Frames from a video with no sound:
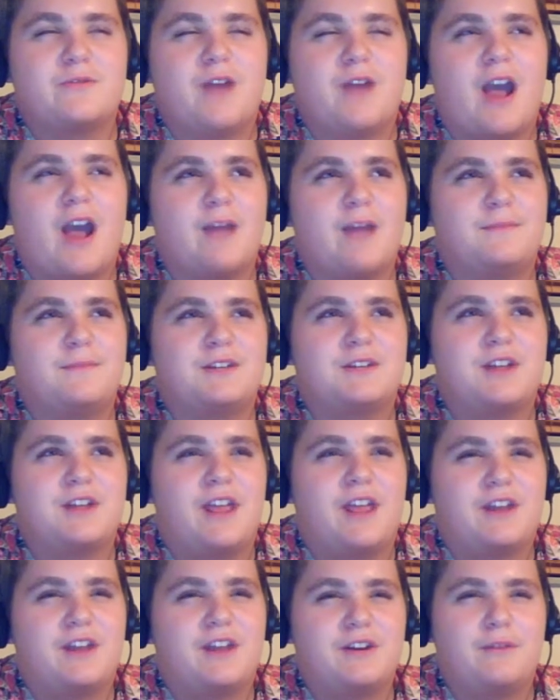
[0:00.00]
I'm
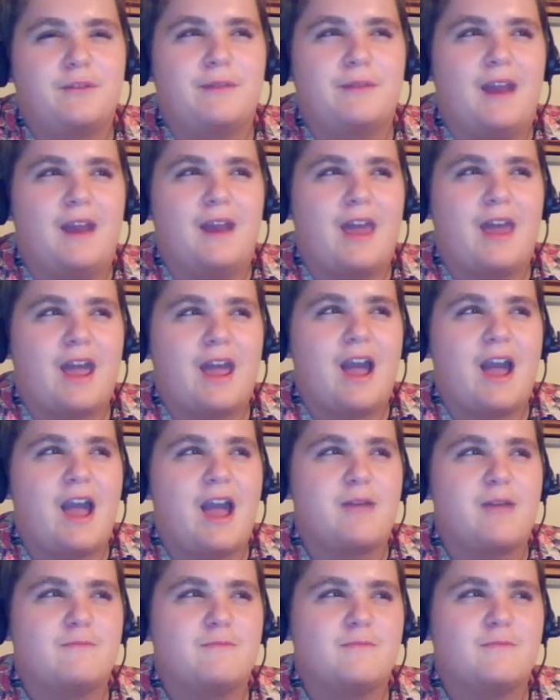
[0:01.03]
saying. And they'll be like,
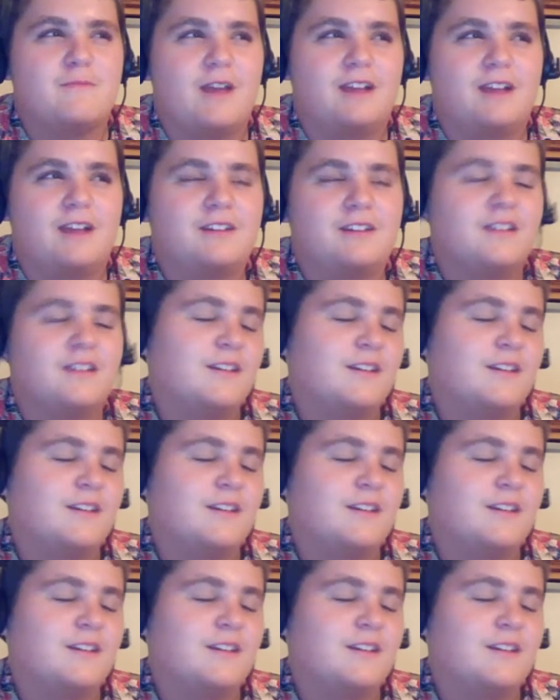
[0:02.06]
I'm right.